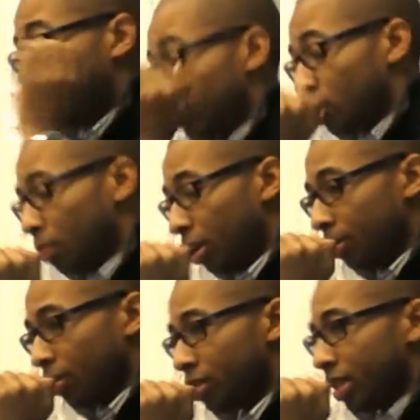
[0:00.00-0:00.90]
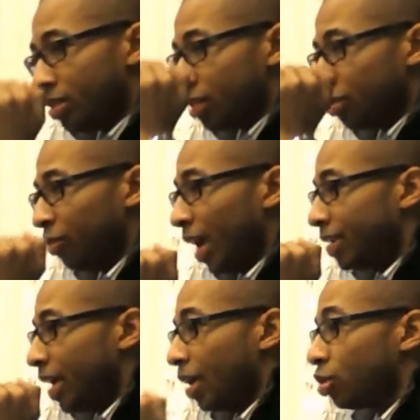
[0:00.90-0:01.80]
very small number of states that have a flat
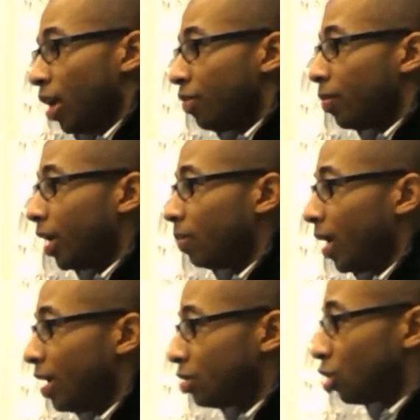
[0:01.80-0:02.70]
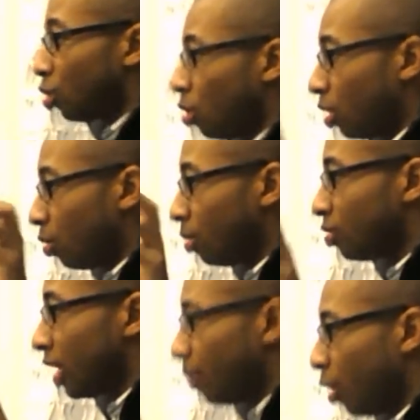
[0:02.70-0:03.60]
tax. So everybody pays the
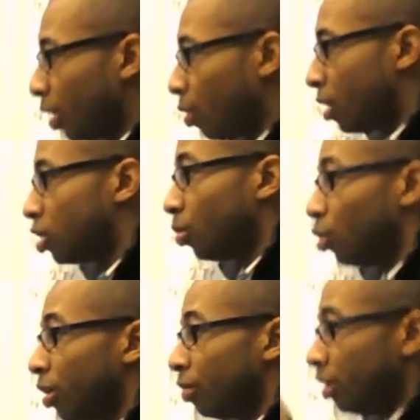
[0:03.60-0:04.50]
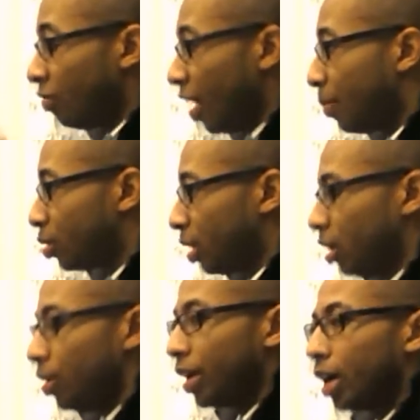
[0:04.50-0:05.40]
quote-unquote state rate across the board, 5% of
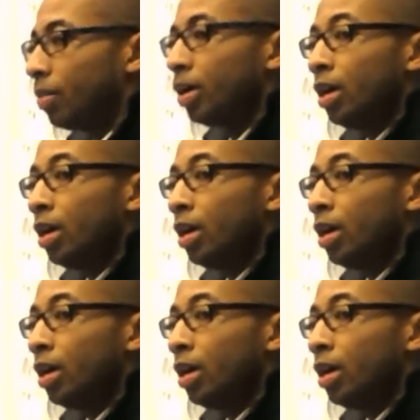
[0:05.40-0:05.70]
your income.